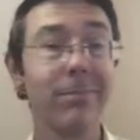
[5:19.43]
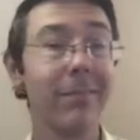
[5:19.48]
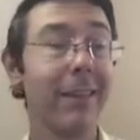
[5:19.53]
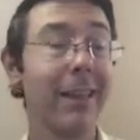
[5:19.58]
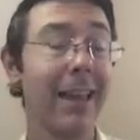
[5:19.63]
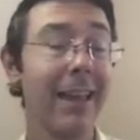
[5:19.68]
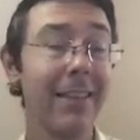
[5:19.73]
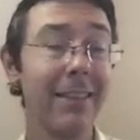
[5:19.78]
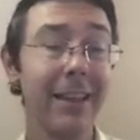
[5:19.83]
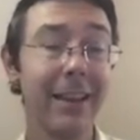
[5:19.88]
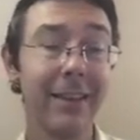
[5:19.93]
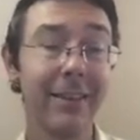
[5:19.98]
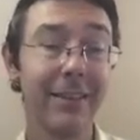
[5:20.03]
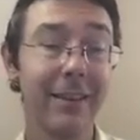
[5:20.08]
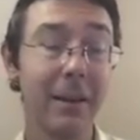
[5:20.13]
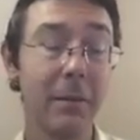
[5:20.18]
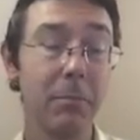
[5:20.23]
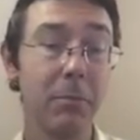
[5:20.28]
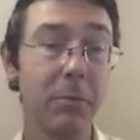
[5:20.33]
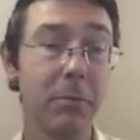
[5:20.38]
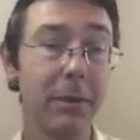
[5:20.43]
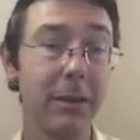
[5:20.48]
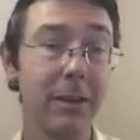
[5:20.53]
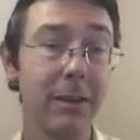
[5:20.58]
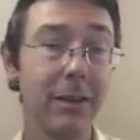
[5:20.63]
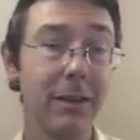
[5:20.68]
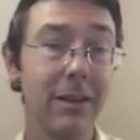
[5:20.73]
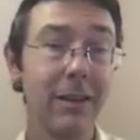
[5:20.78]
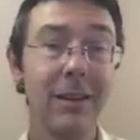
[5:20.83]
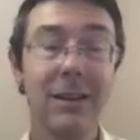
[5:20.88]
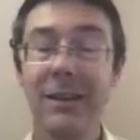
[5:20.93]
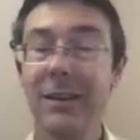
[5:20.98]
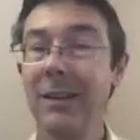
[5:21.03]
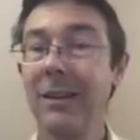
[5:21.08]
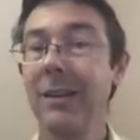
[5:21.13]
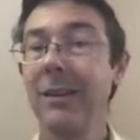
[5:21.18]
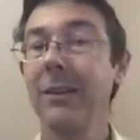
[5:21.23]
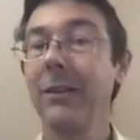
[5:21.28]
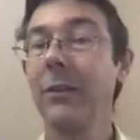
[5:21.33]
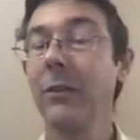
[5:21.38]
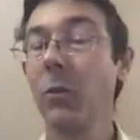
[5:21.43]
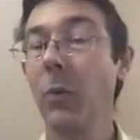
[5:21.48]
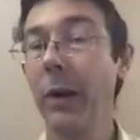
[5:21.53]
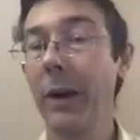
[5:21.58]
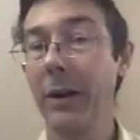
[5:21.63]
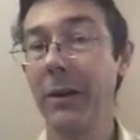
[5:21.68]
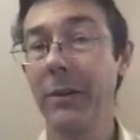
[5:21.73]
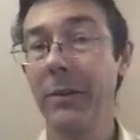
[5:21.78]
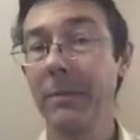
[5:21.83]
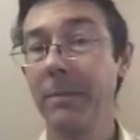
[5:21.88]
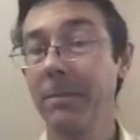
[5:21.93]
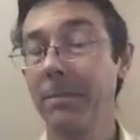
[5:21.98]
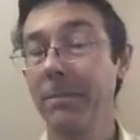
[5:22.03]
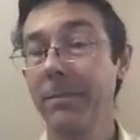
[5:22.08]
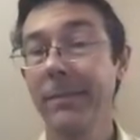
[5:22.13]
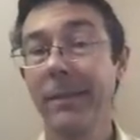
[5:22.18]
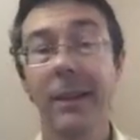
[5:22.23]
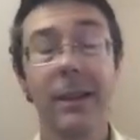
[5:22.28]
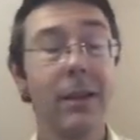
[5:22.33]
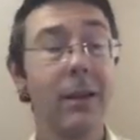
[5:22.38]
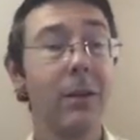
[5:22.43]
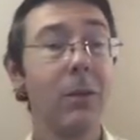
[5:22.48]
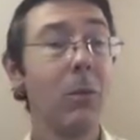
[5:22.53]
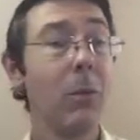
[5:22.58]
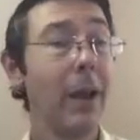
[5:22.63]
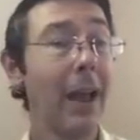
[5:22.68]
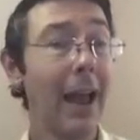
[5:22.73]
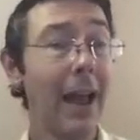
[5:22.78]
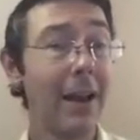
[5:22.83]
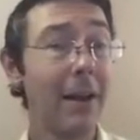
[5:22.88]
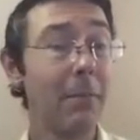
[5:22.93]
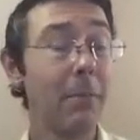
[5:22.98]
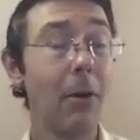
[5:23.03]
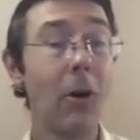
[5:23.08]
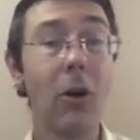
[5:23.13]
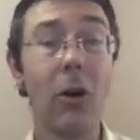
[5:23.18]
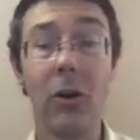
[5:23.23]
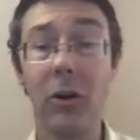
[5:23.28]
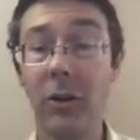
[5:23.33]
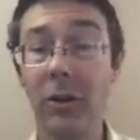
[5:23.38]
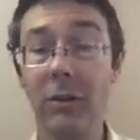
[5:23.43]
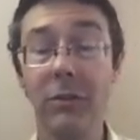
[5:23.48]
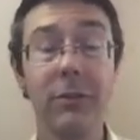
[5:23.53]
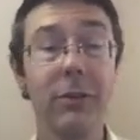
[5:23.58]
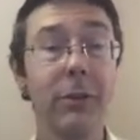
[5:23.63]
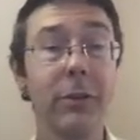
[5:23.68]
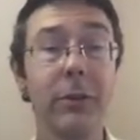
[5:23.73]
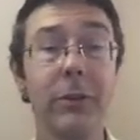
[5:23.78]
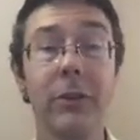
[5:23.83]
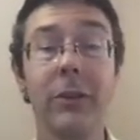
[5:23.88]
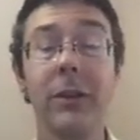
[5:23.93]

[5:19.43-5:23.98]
and that sample mean squared. We add up all of those